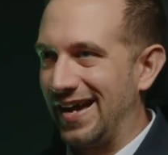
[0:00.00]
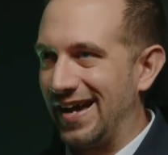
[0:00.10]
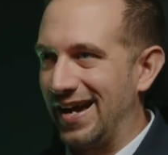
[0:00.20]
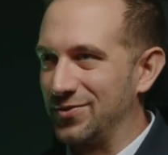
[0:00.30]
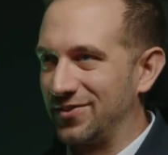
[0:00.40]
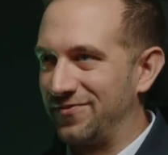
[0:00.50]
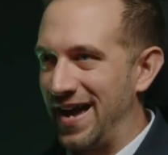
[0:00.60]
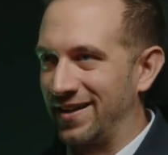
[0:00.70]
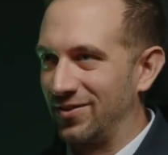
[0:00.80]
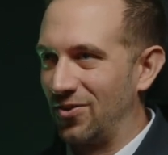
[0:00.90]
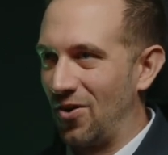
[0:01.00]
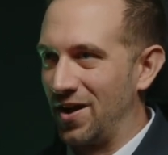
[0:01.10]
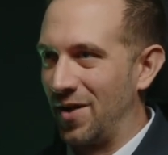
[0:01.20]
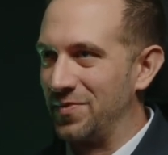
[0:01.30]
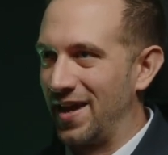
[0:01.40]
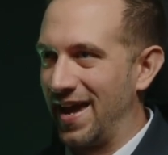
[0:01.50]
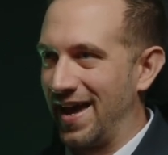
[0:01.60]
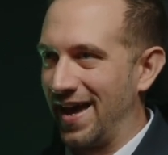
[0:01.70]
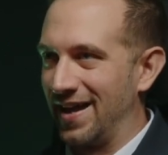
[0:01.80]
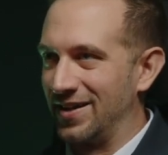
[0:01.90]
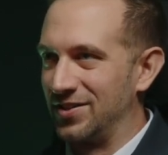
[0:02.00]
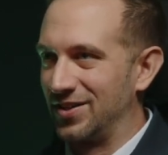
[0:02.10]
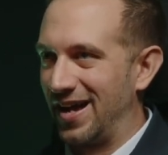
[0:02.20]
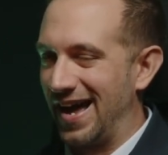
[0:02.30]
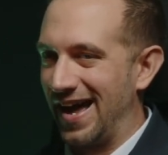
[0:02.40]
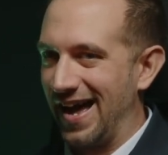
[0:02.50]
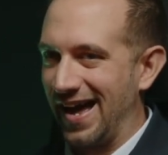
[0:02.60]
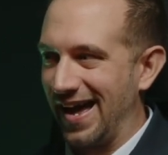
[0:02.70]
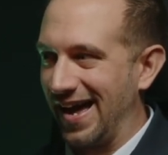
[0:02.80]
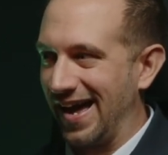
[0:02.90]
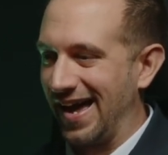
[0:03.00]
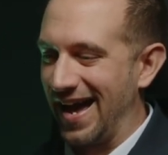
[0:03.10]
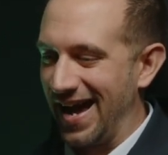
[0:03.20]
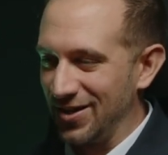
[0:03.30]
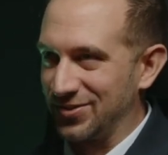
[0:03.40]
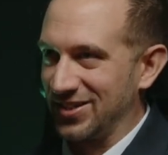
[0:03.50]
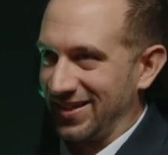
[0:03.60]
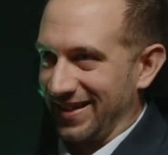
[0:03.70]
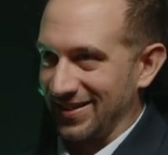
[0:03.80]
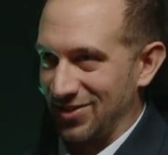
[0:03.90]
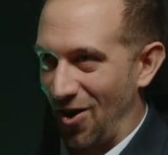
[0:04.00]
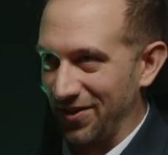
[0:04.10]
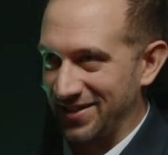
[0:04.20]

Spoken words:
I was a fat kid growing up, and I used to sit like this all the